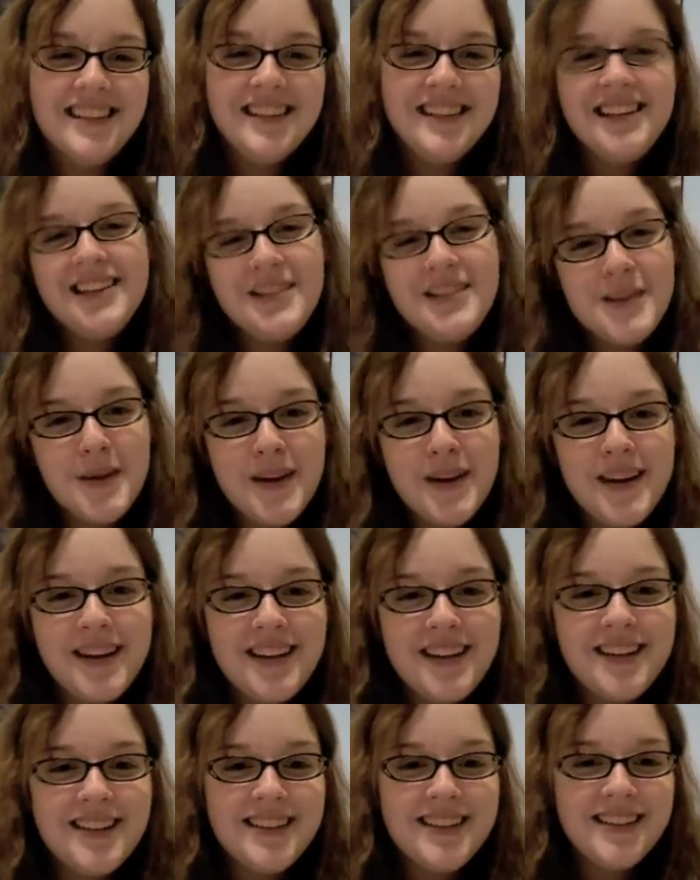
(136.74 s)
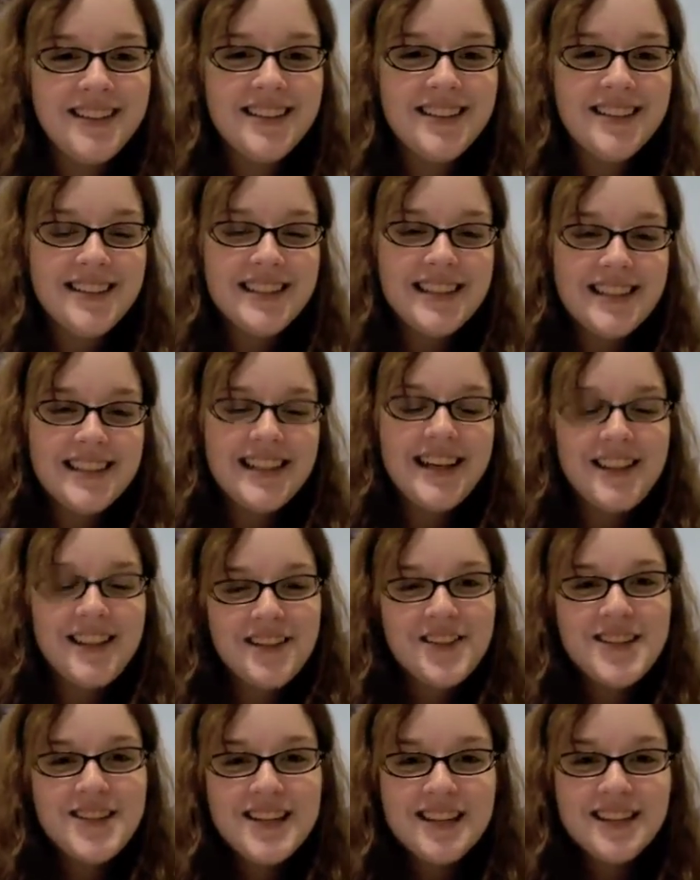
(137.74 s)
It's okay. I
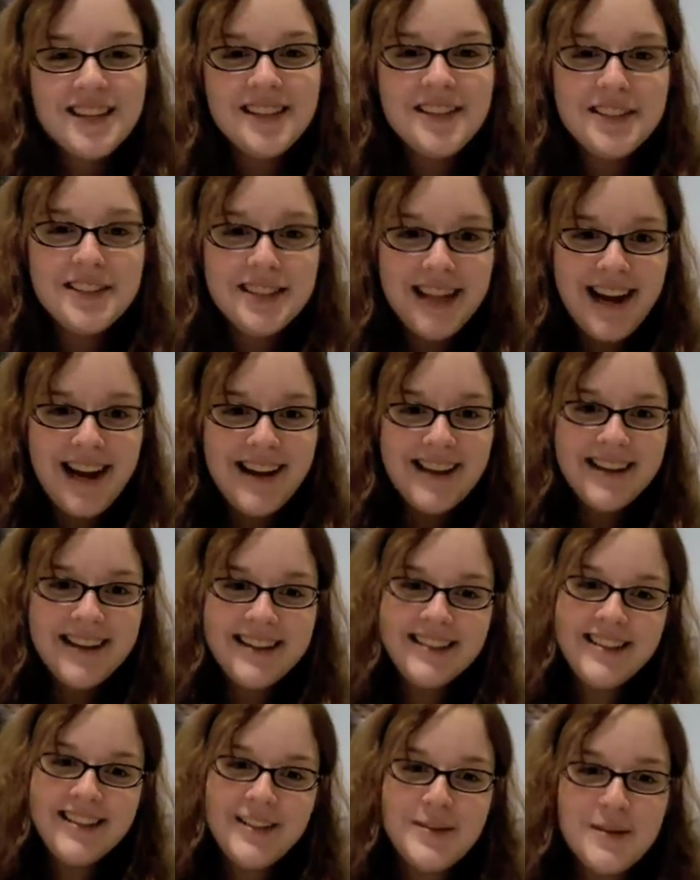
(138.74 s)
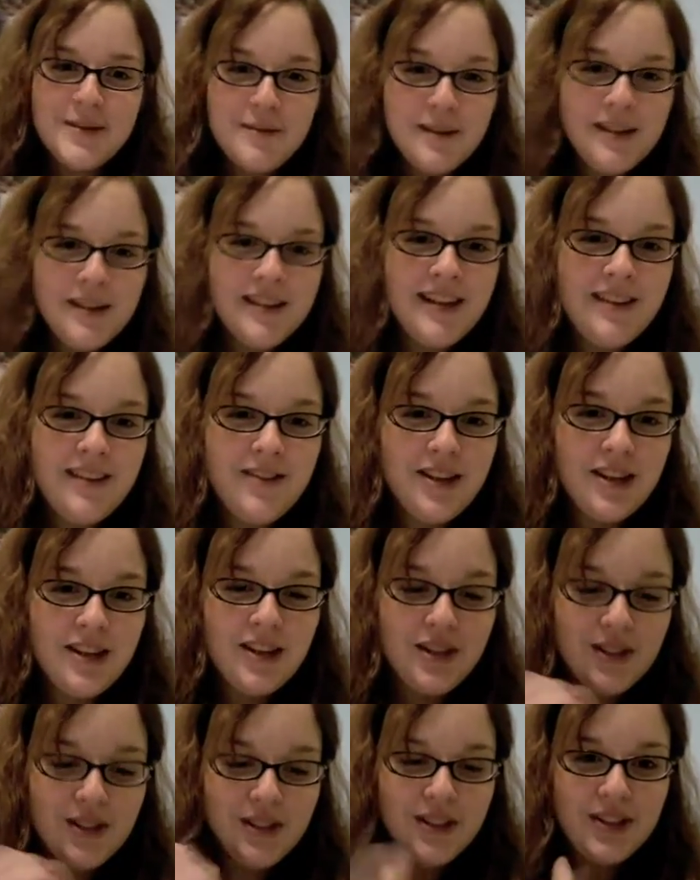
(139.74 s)
understand. You're a guy. You don't want to be having a
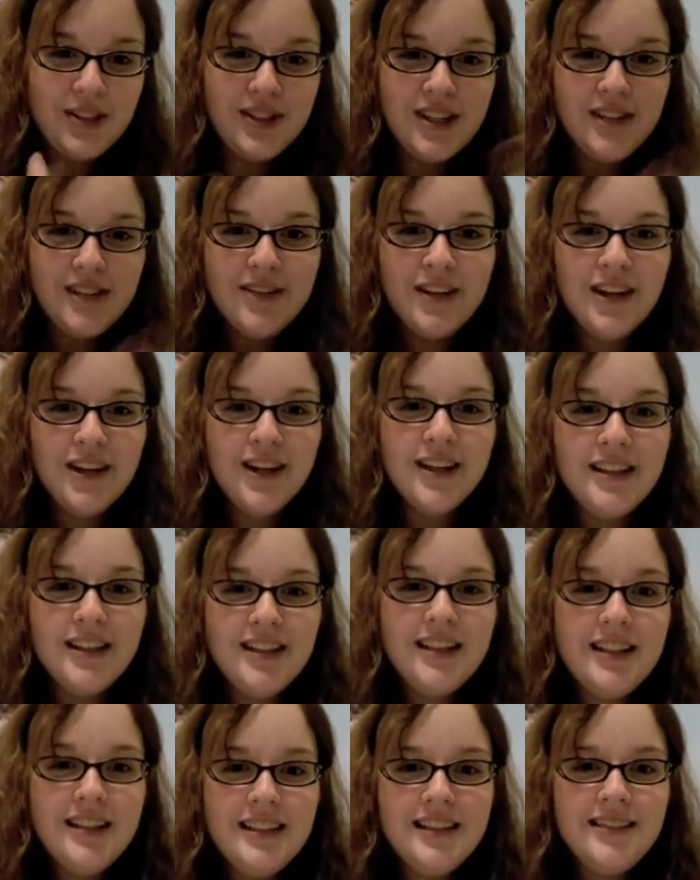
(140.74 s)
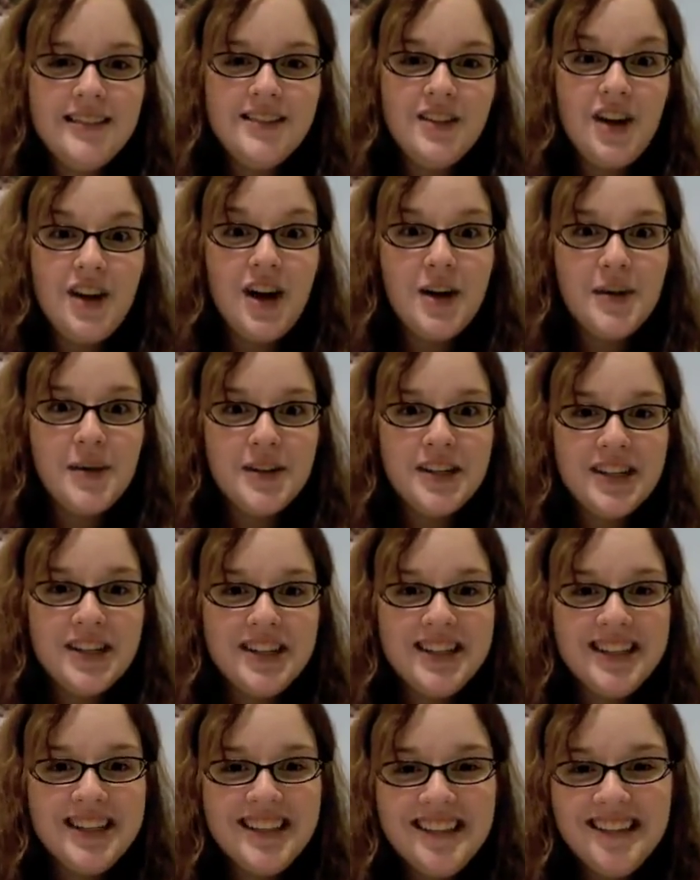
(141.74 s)
girl on your cover. It's a little awkward.
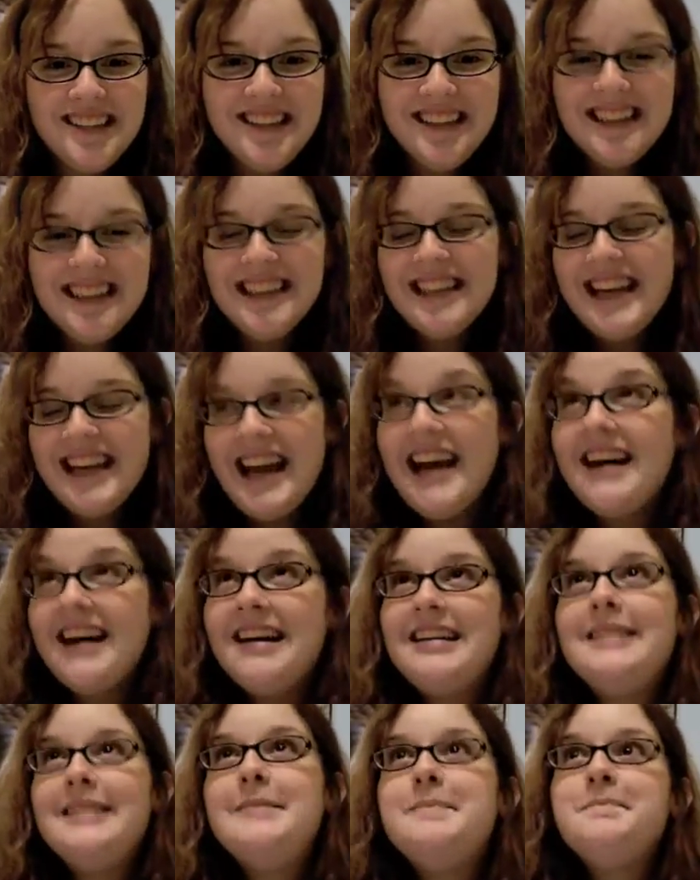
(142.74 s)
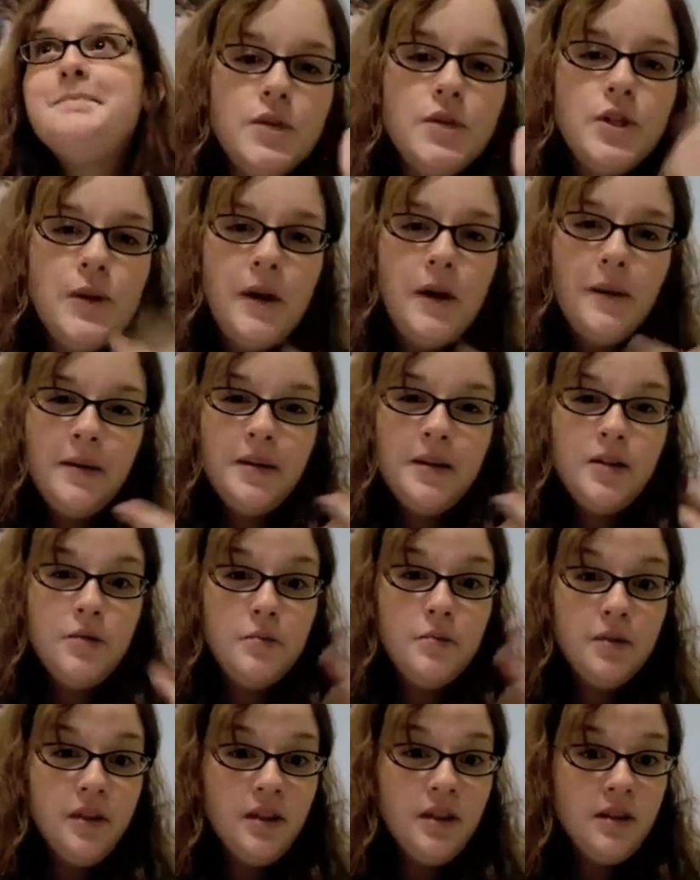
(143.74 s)
Um, do you want me to do
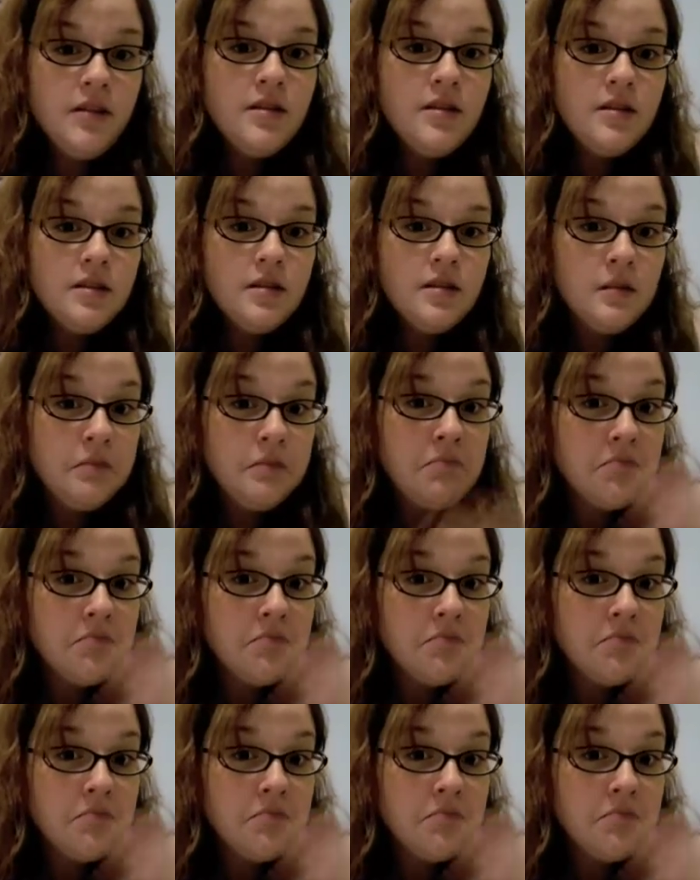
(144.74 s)
books?